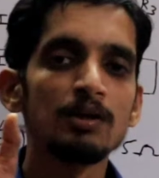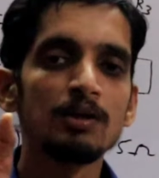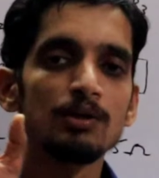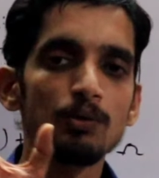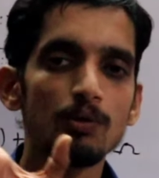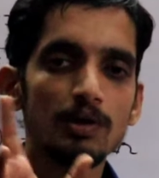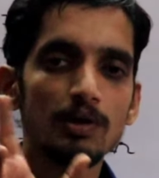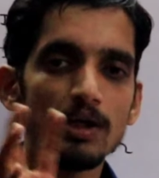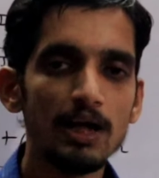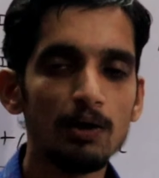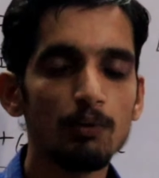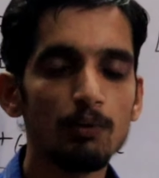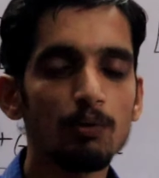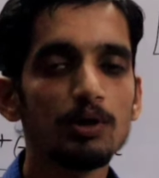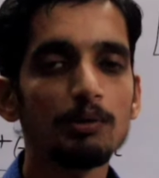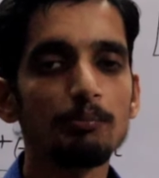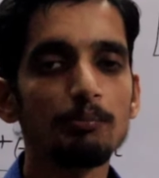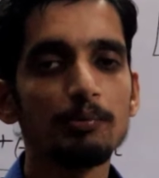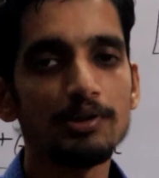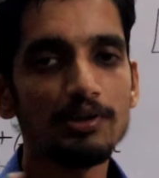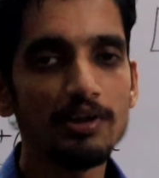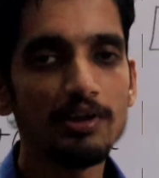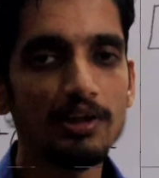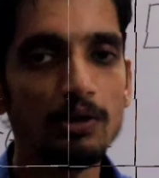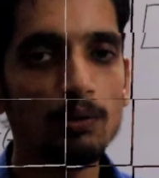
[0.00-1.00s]
your
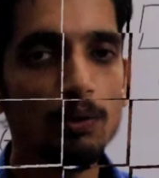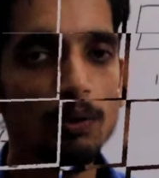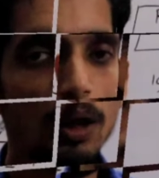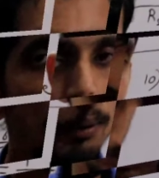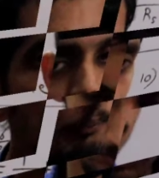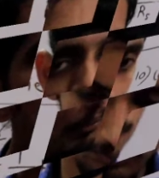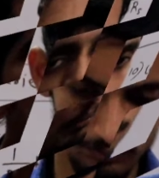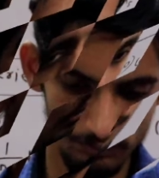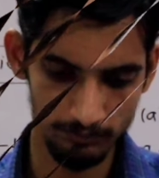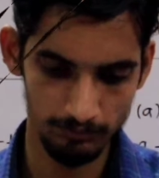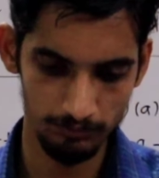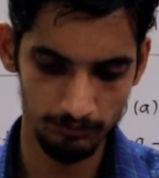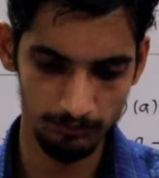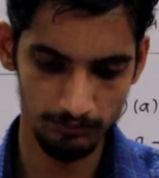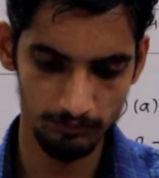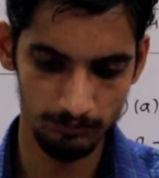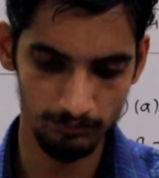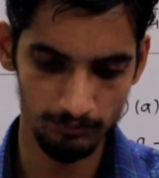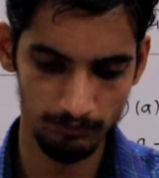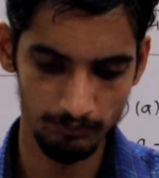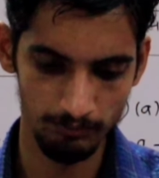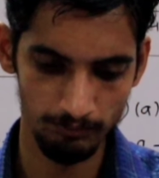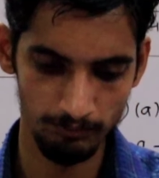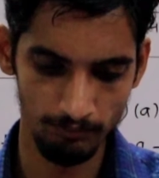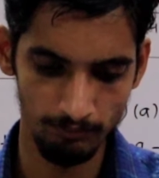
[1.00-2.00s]
galvanometer into ammeter and
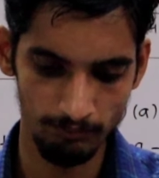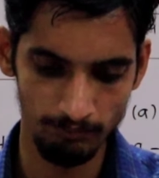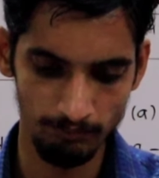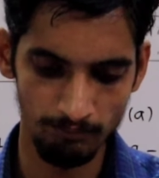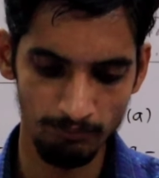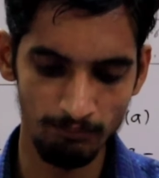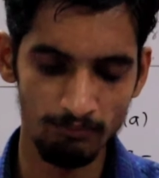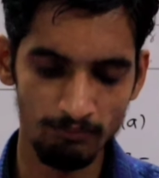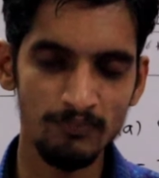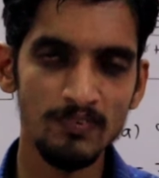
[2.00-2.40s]
volt.